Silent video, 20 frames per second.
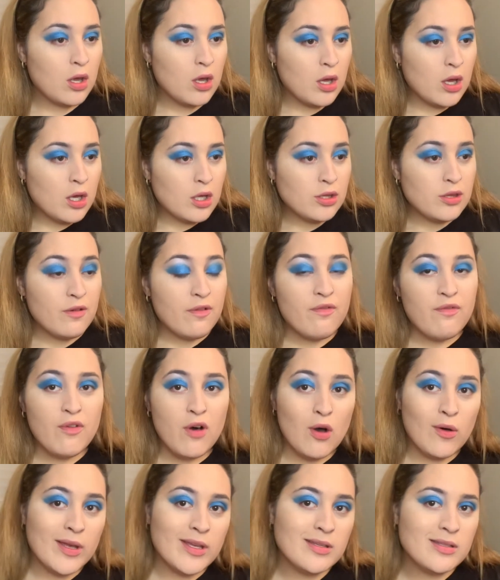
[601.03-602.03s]
the
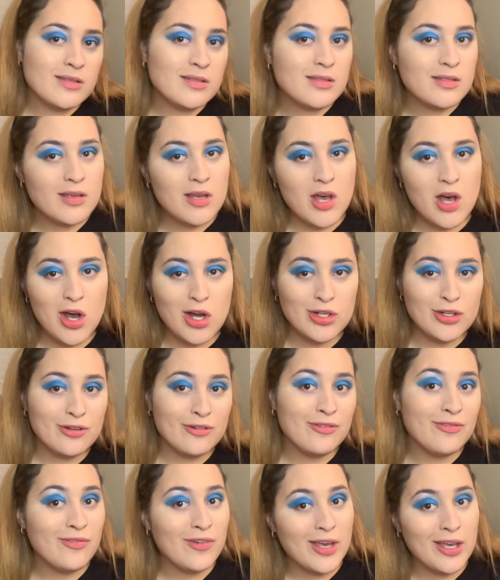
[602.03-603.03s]
focus on your
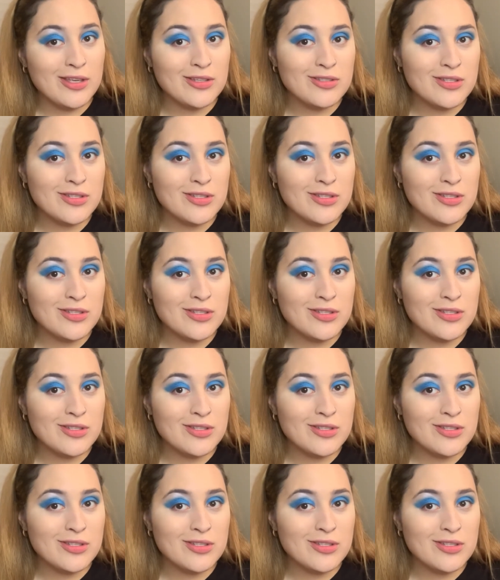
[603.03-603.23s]
face, I